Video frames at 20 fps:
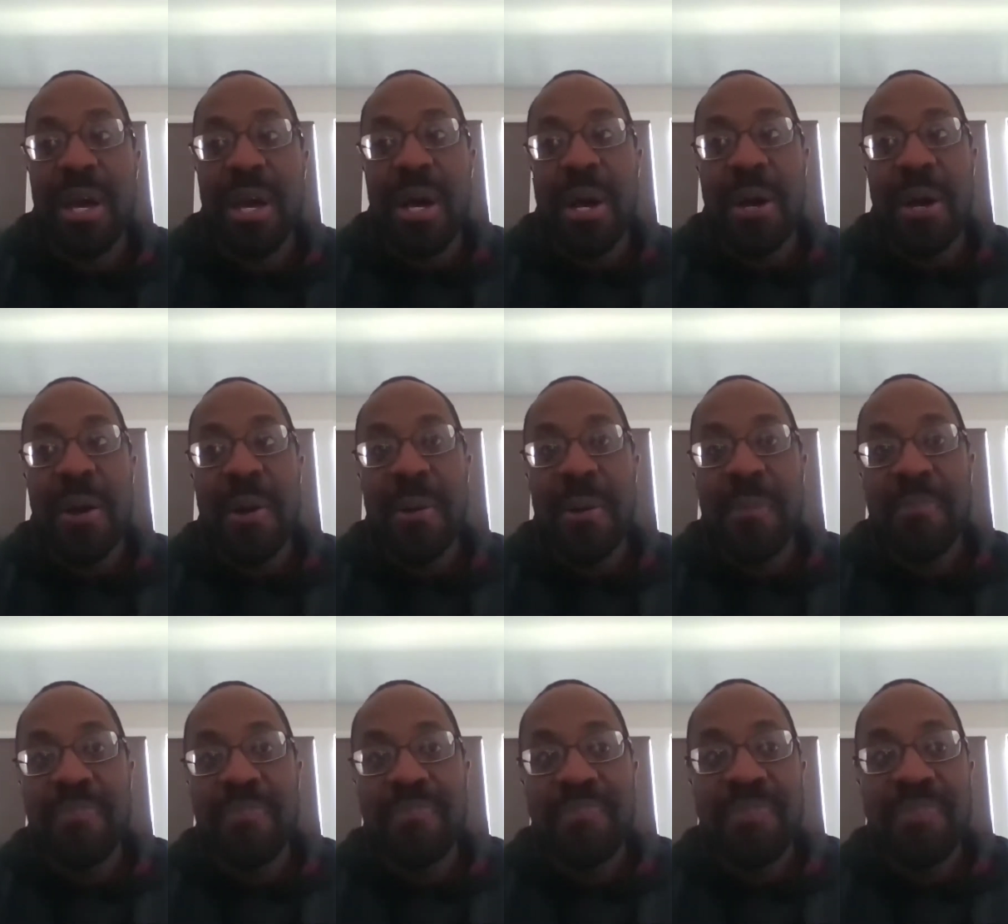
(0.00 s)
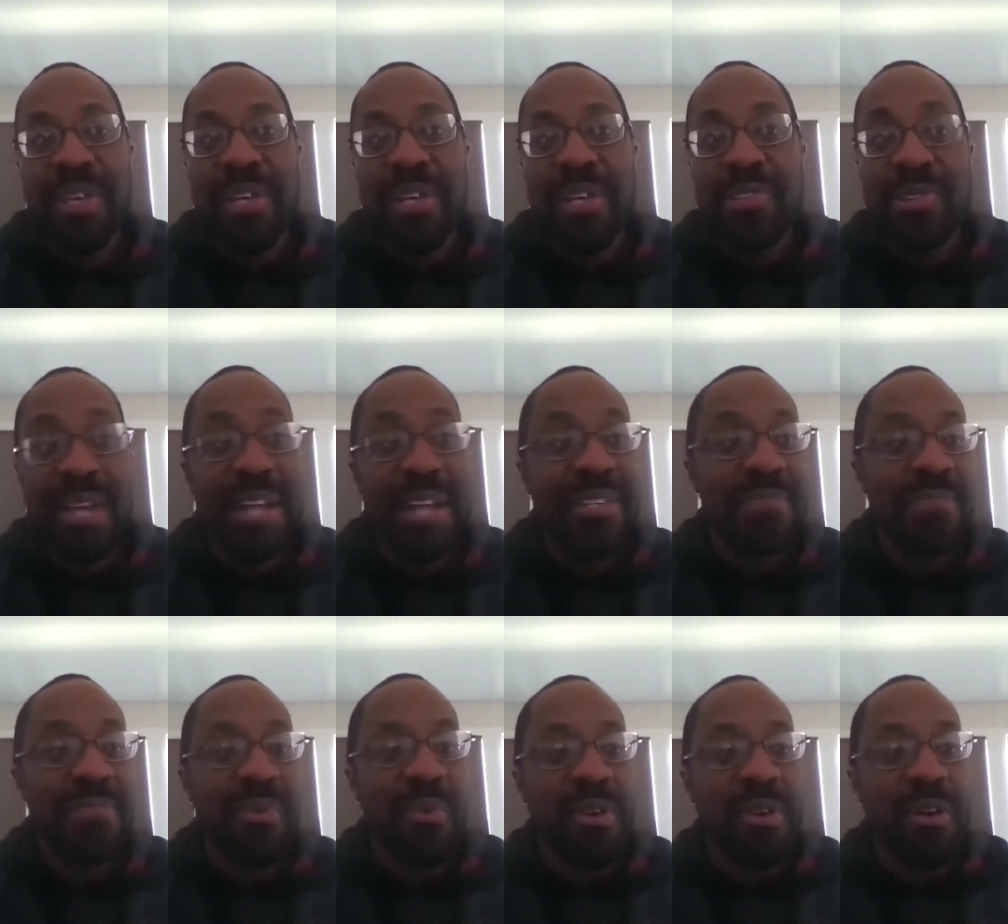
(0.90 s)
Um, so that's
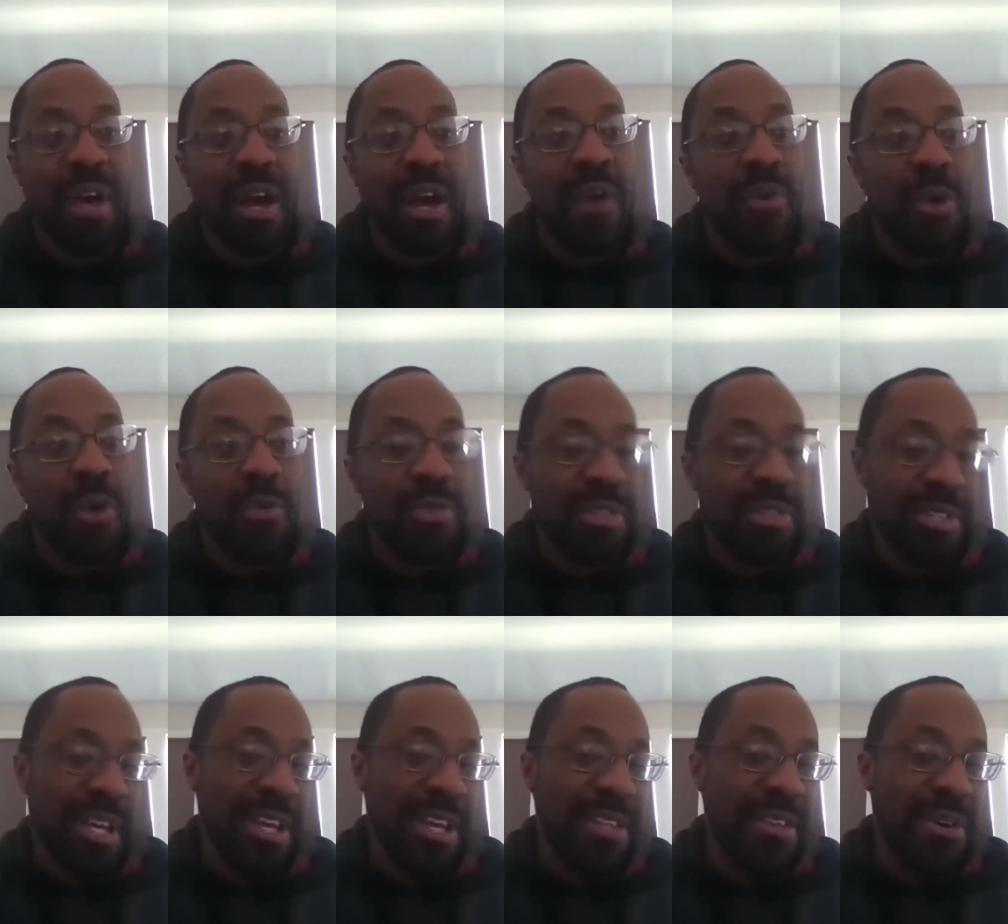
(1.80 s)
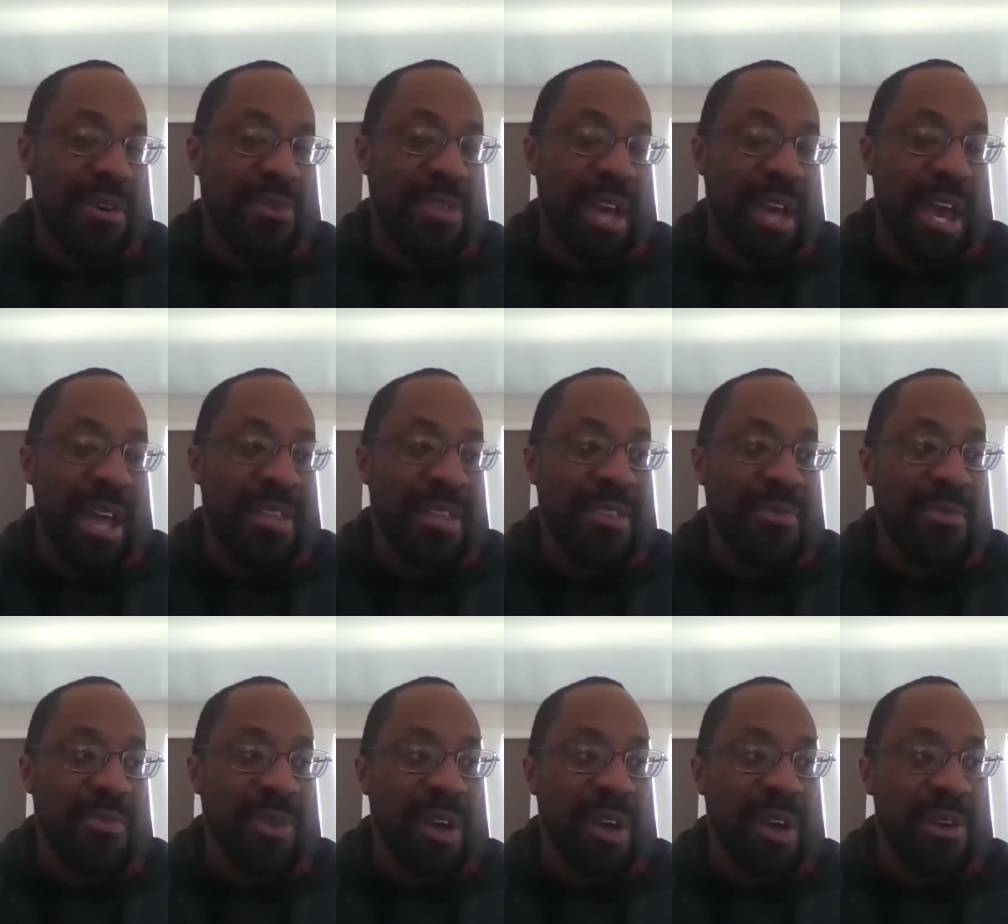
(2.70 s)
important. I will say though that
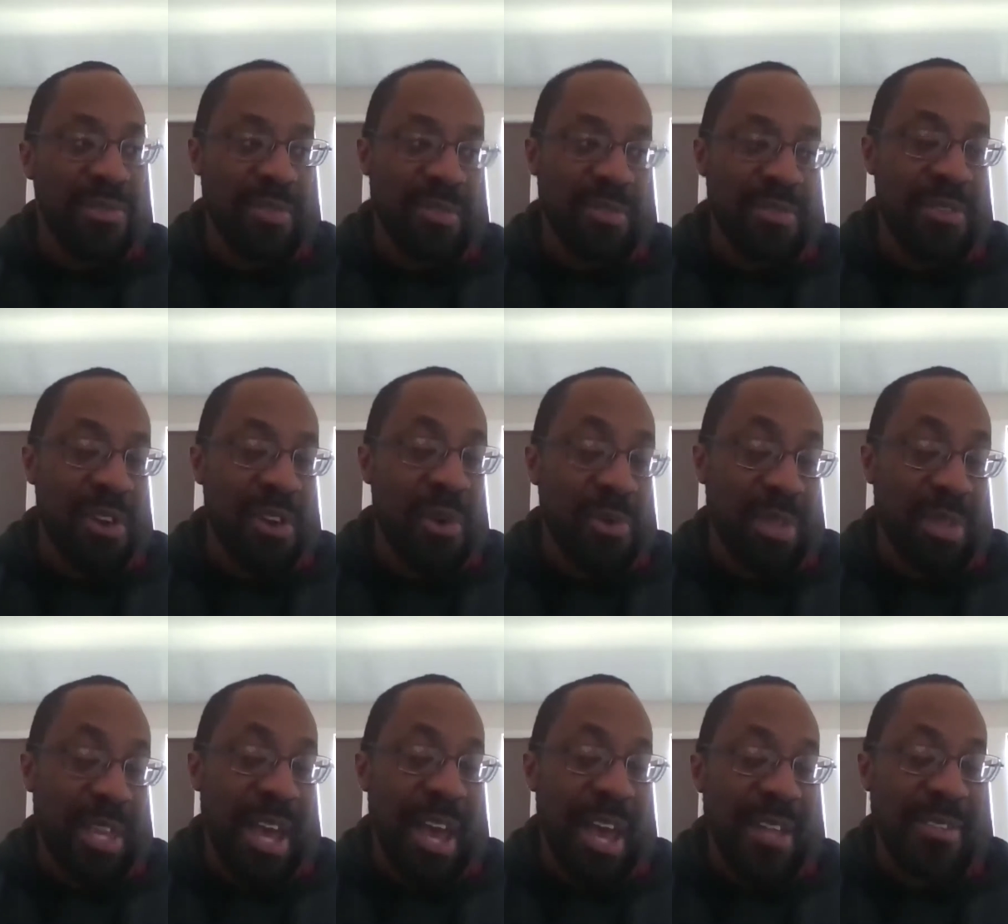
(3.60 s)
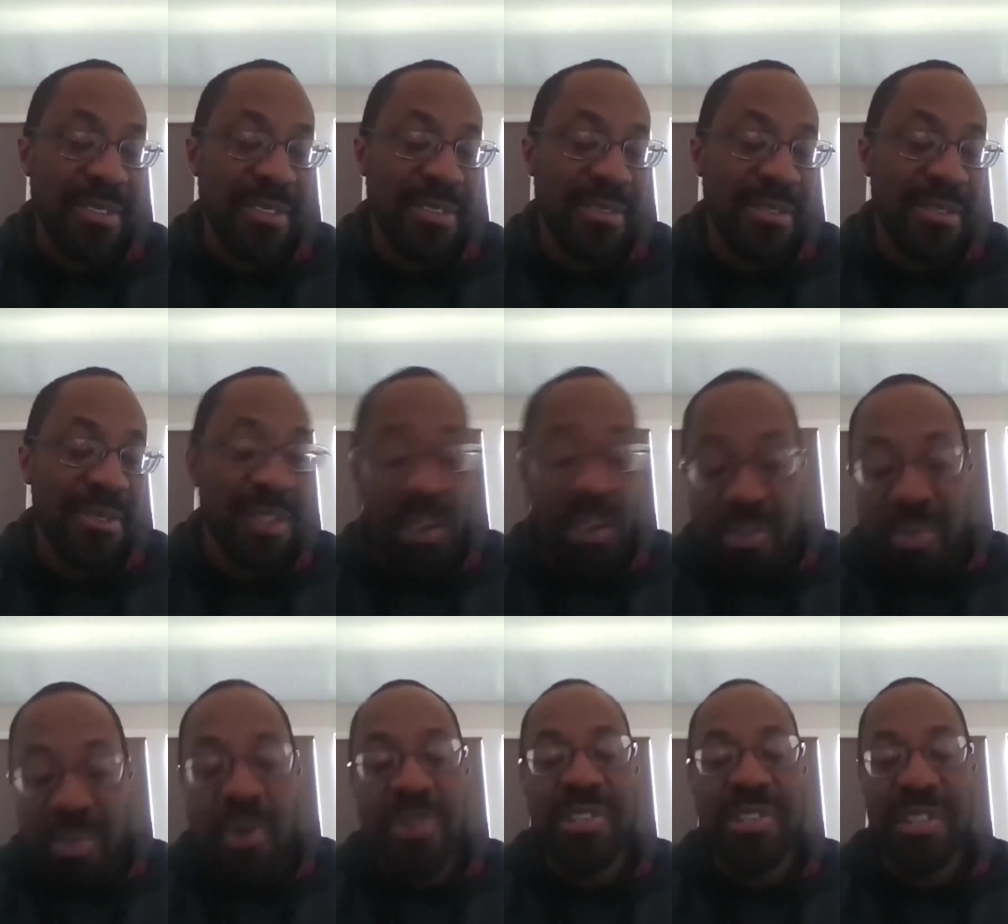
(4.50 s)
we also note that it's
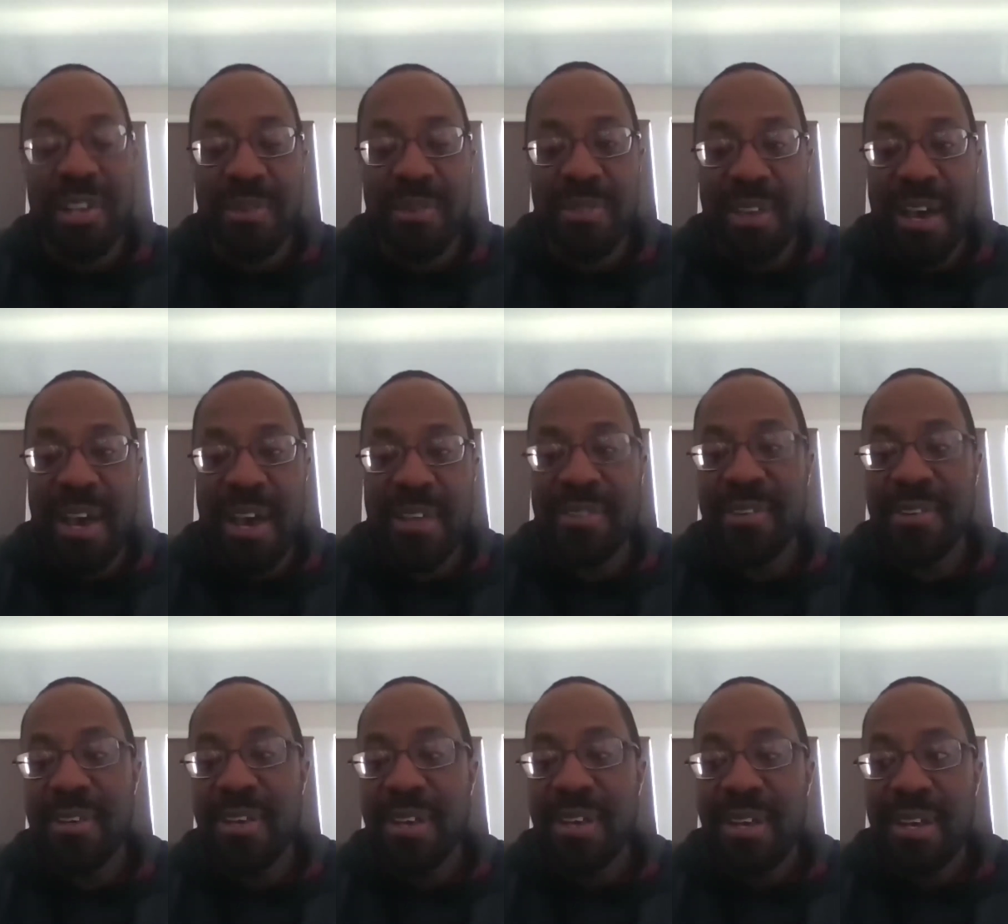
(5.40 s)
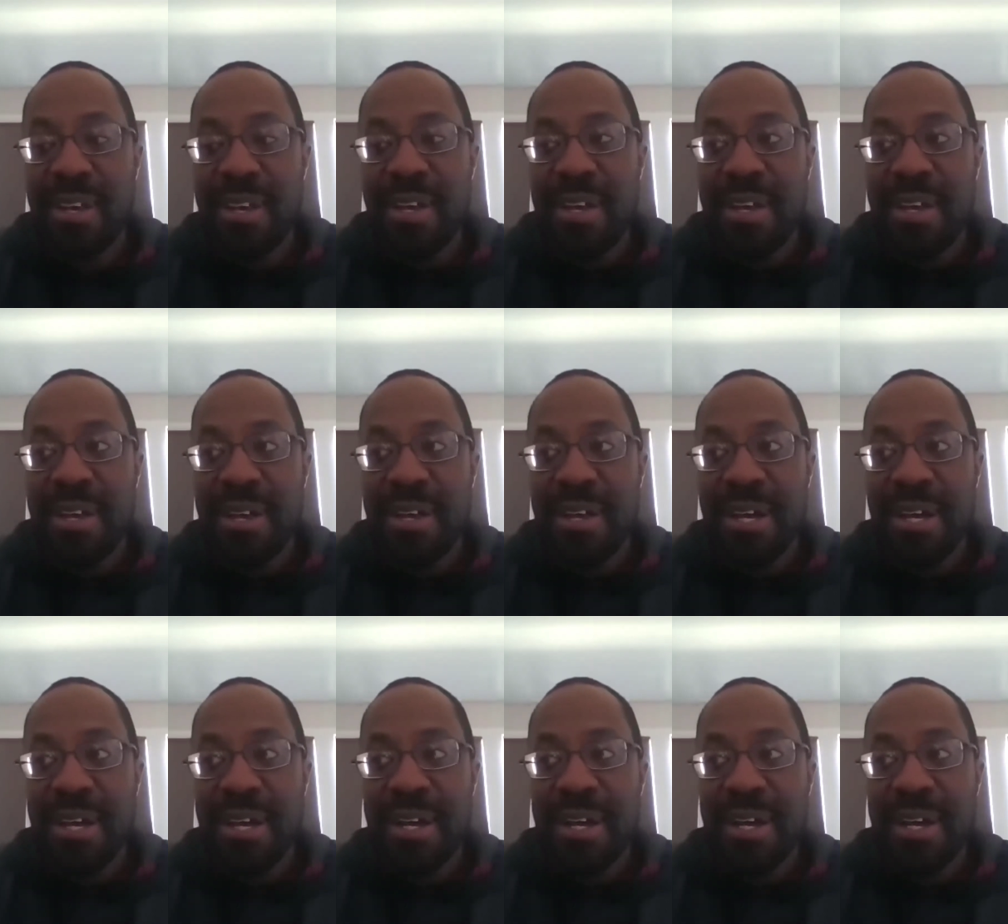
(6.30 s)
important to note that
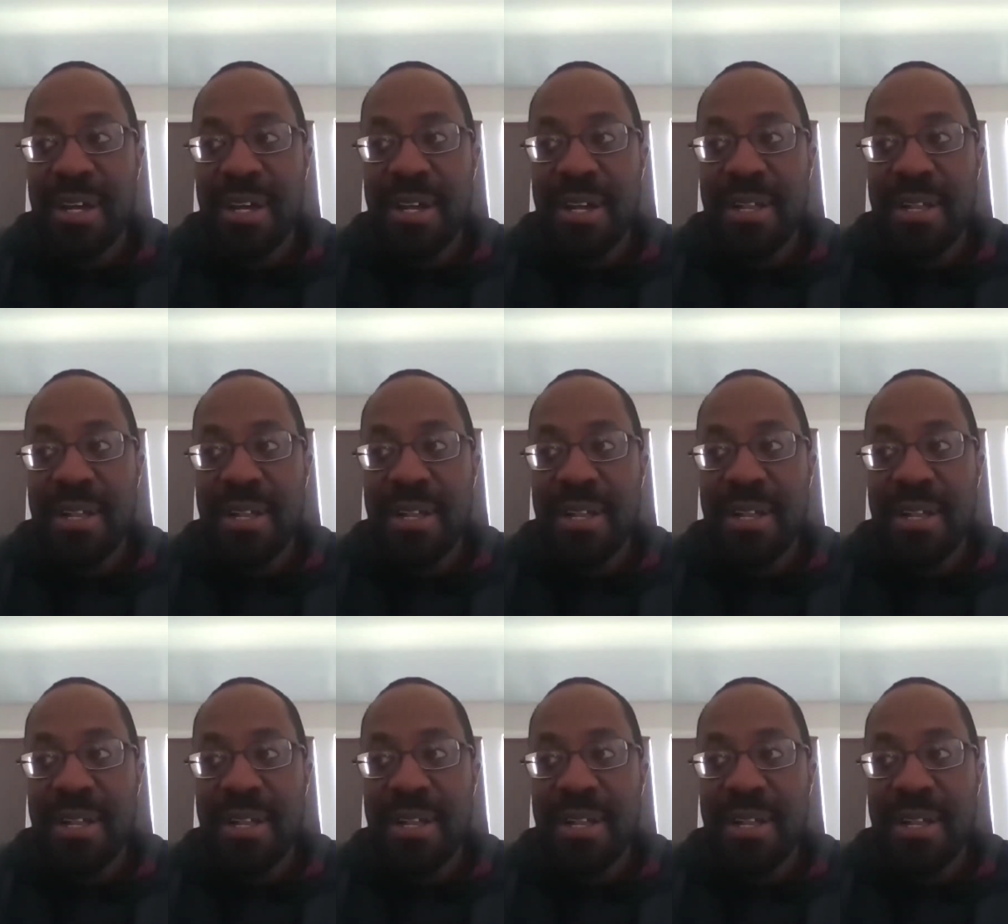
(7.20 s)
uh,